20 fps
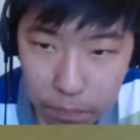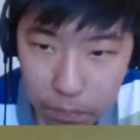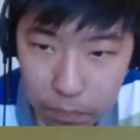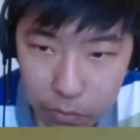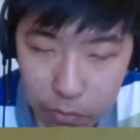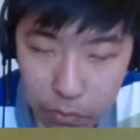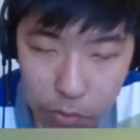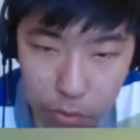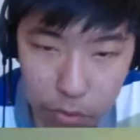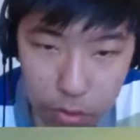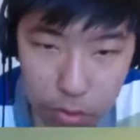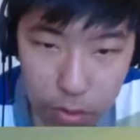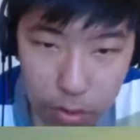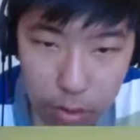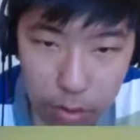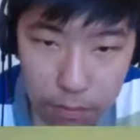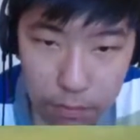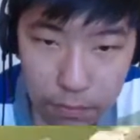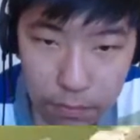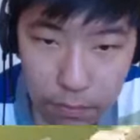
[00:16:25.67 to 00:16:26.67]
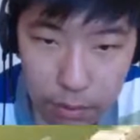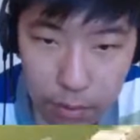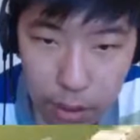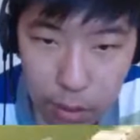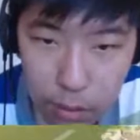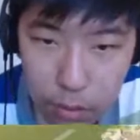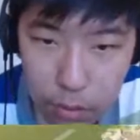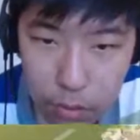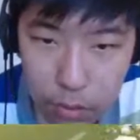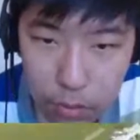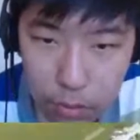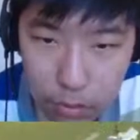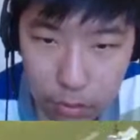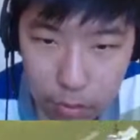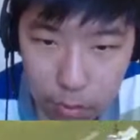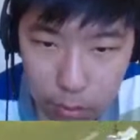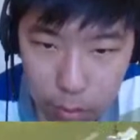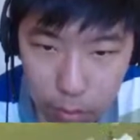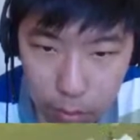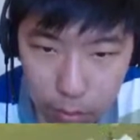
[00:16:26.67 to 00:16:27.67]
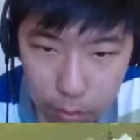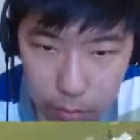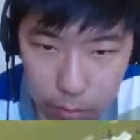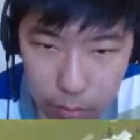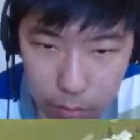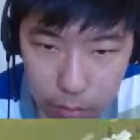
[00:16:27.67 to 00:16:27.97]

There's also a flower problem.